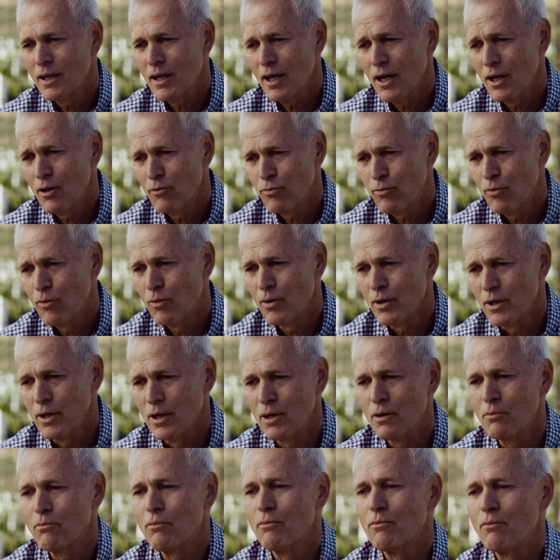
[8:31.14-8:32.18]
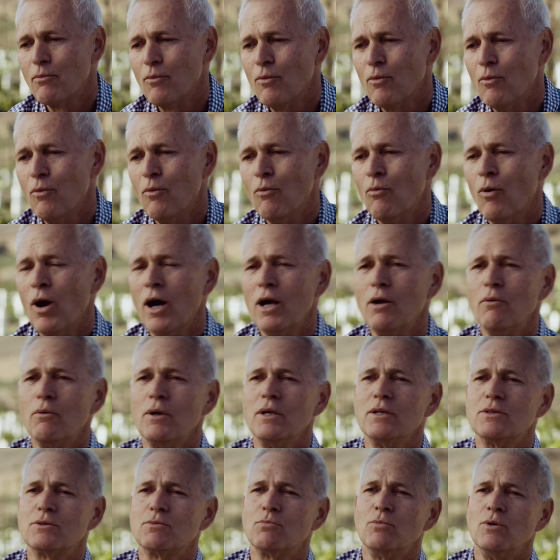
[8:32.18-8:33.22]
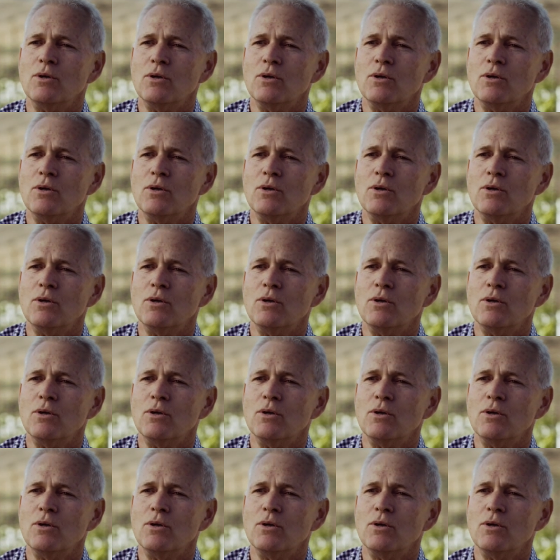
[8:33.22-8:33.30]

In California, wineries